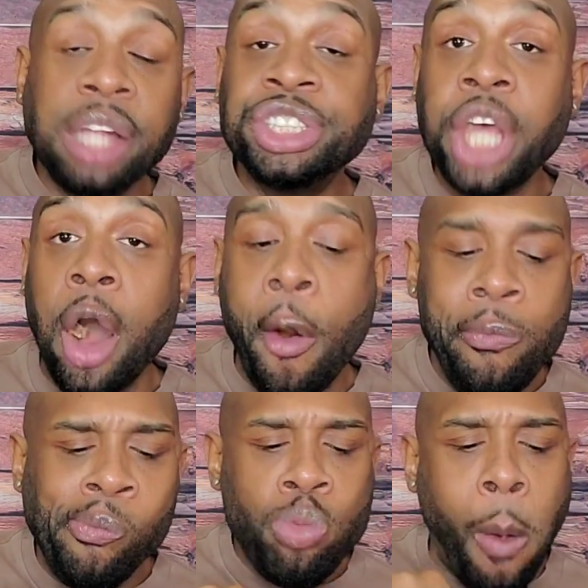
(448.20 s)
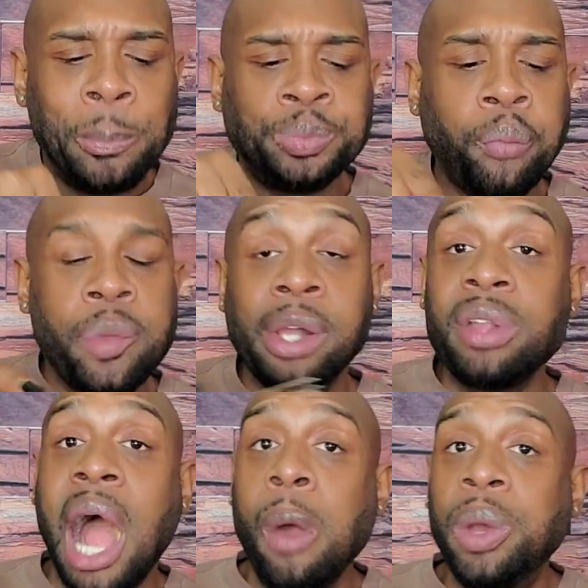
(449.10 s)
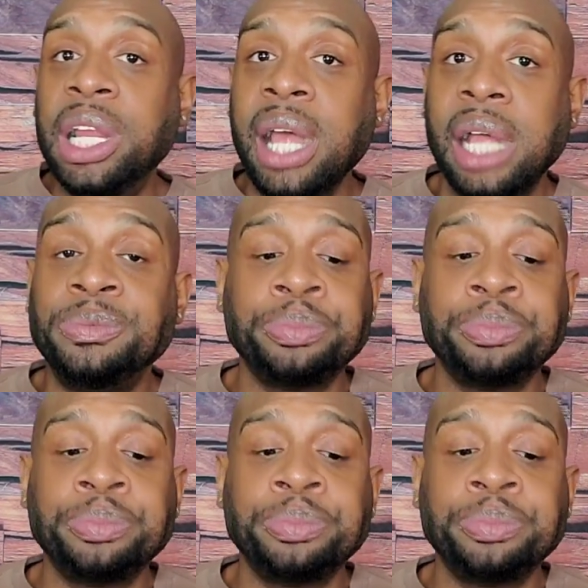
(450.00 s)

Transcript: So I really